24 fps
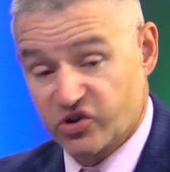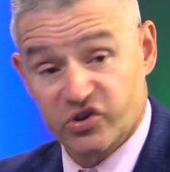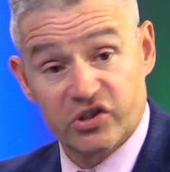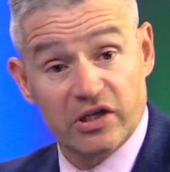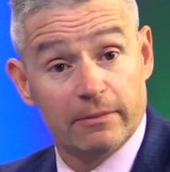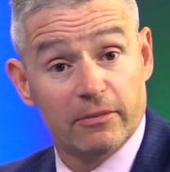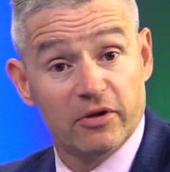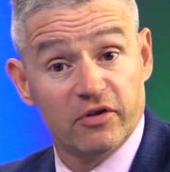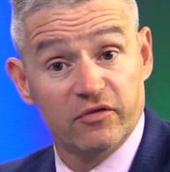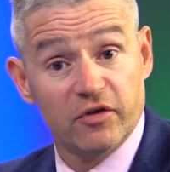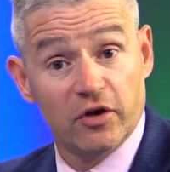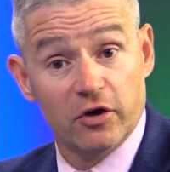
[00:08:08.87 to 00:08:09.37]

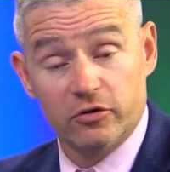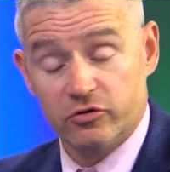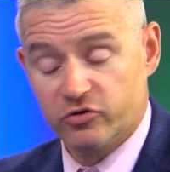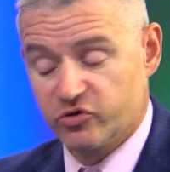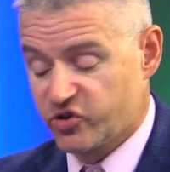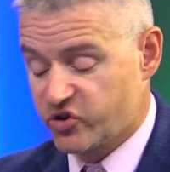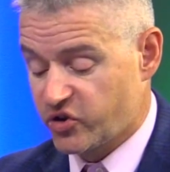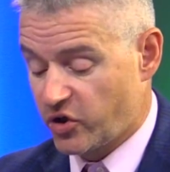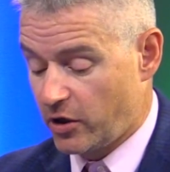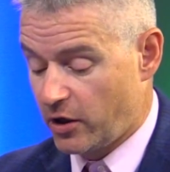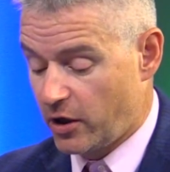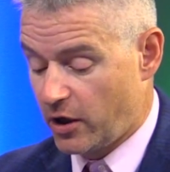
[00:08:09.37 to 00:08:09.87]
Some of
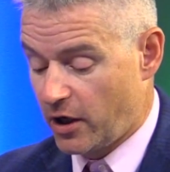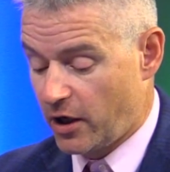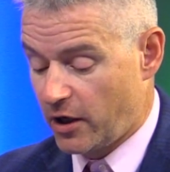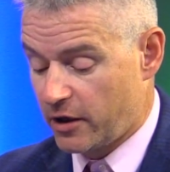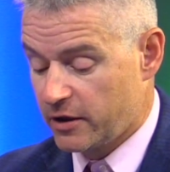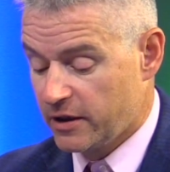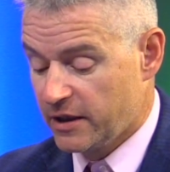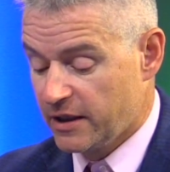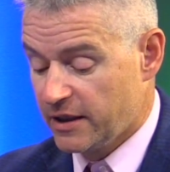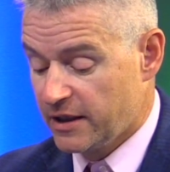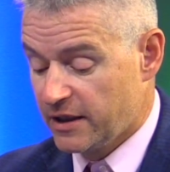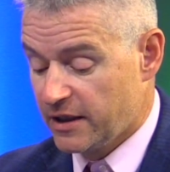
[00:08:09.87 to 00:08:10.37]
those are
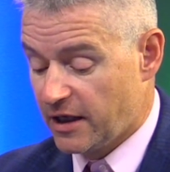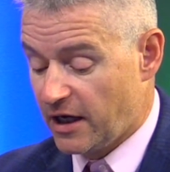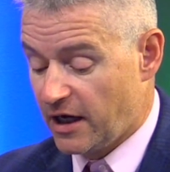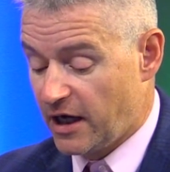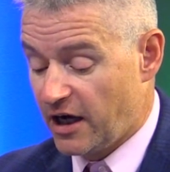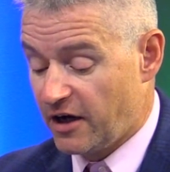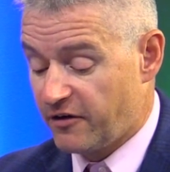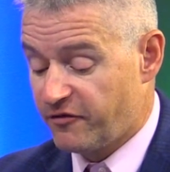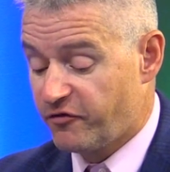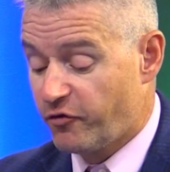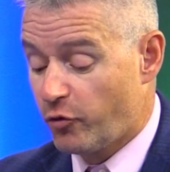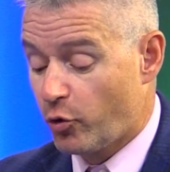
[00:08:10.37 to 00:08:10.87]

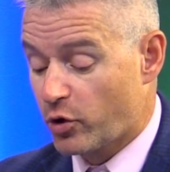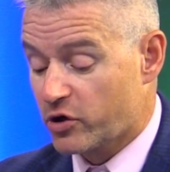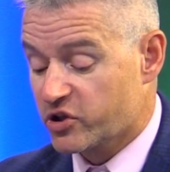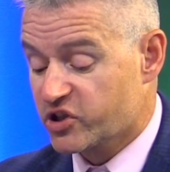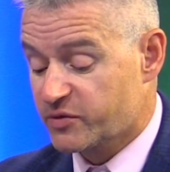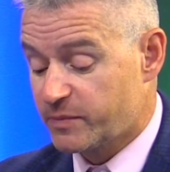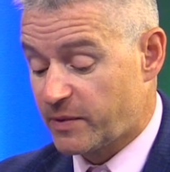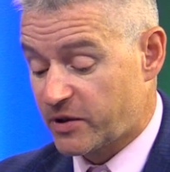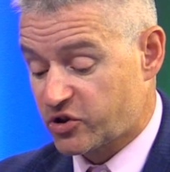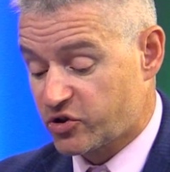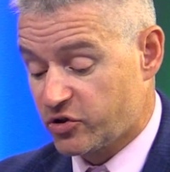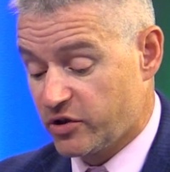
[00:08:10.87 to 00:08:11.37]
uh, four
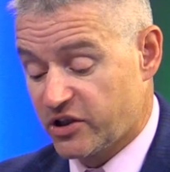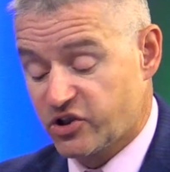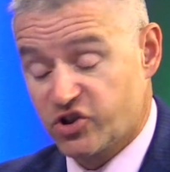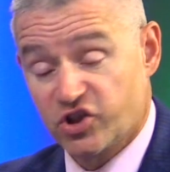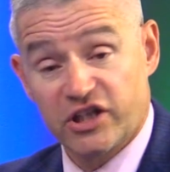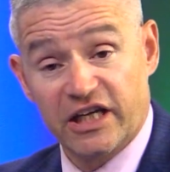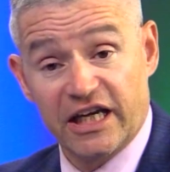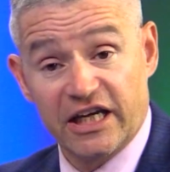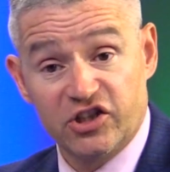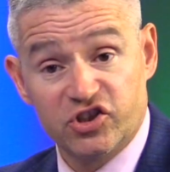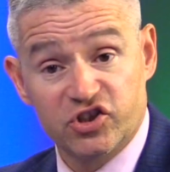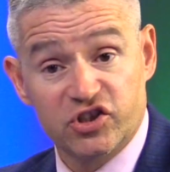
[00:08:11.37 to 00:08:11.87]
special
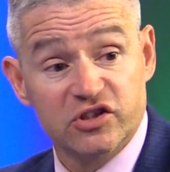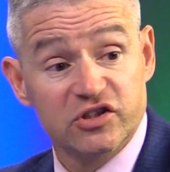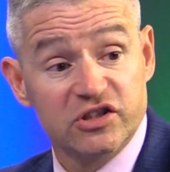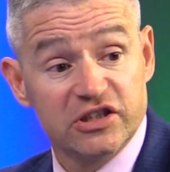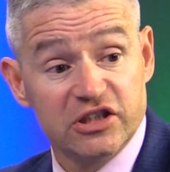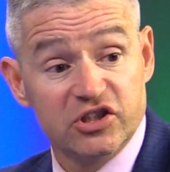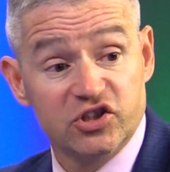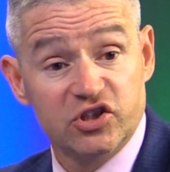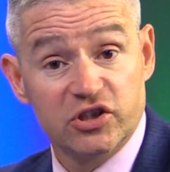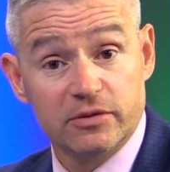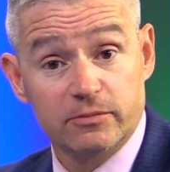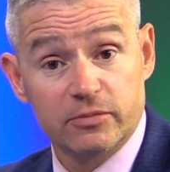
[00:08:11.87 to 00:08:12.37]
education
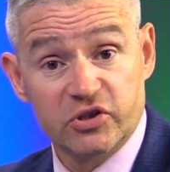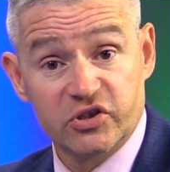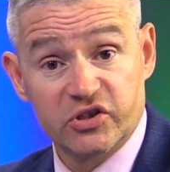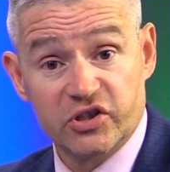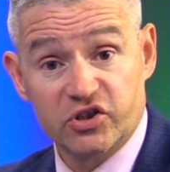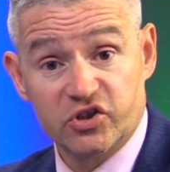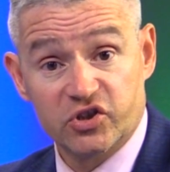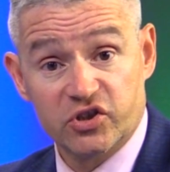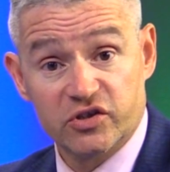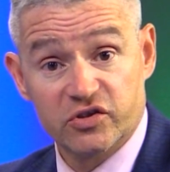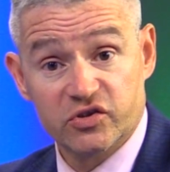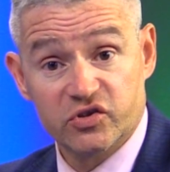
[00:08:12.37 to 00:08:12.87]
teaching
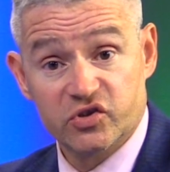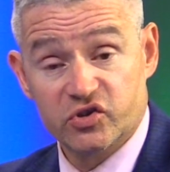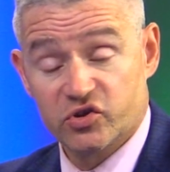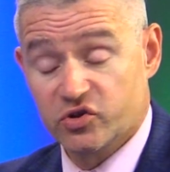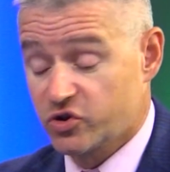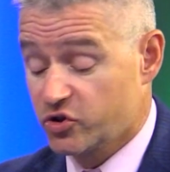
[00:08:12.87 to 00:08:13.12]
positions,